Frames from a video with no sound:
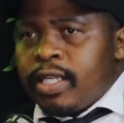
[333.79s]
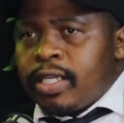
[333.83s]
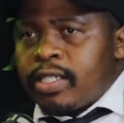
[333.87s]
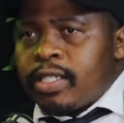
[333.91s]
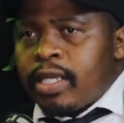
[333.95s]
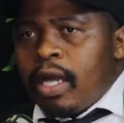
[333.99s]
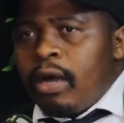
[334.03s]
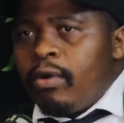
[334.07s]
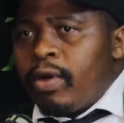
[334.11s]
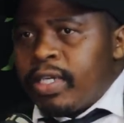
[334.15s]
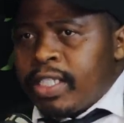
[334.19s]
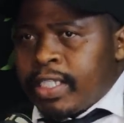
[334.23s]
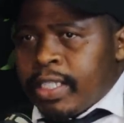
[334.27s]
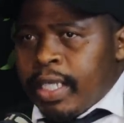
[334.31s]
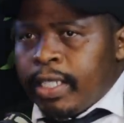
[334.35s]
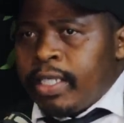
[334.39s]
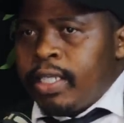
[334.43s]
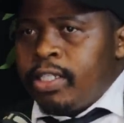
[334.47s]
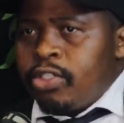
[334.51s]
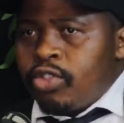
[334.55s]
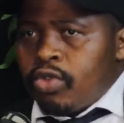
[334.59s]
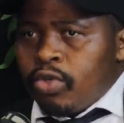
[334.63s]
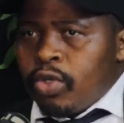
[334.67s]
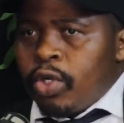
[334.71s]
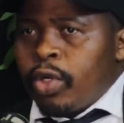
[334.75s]
that's how I
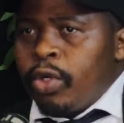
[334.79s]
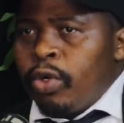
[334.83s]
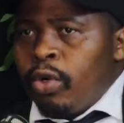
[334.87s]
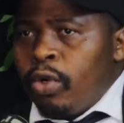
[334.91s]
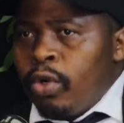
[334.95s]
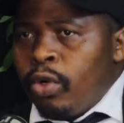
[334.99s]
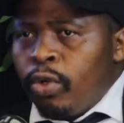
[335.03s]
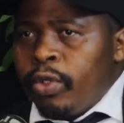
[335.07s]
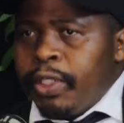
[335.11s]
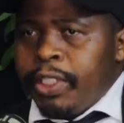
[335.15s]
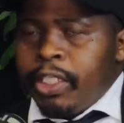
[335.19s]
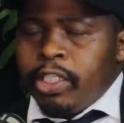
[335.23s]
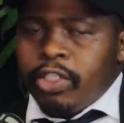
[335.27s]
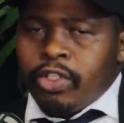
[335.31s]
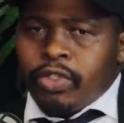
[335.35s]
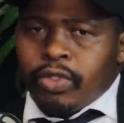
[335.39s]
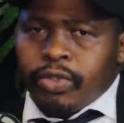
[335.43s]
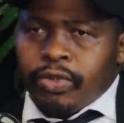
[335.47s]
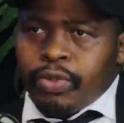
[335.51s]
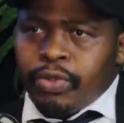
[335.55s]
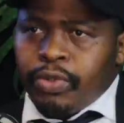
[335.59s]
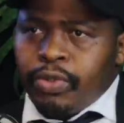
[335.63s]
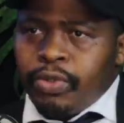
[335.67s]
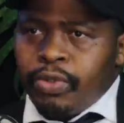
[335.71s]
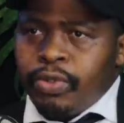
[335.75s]
started to grow
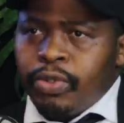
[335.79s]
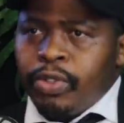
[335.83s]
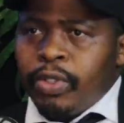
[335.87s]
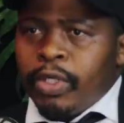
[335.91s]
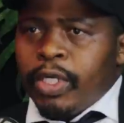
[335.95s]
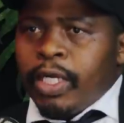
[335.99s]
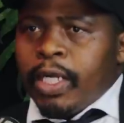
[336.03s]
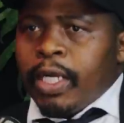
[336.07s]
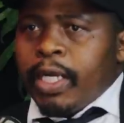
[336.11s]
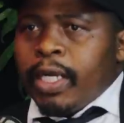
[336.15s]
into